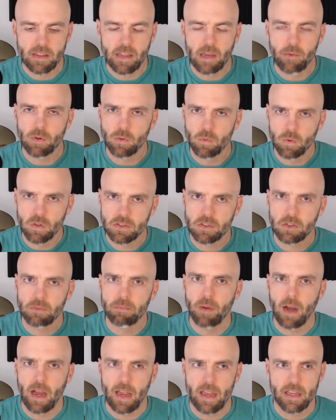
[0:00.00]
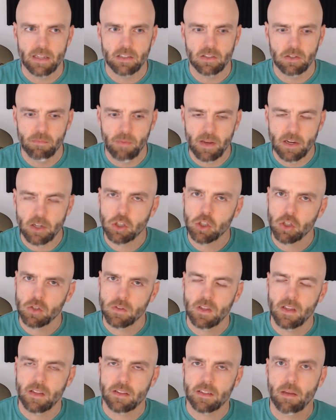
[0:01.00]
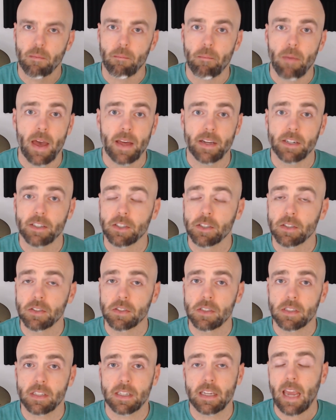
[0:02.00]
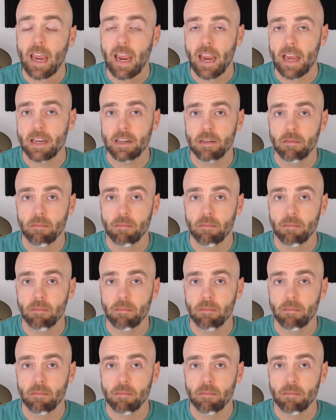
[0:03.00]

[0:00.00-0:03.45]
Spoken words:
they would want to buy it to make sure that competitors can't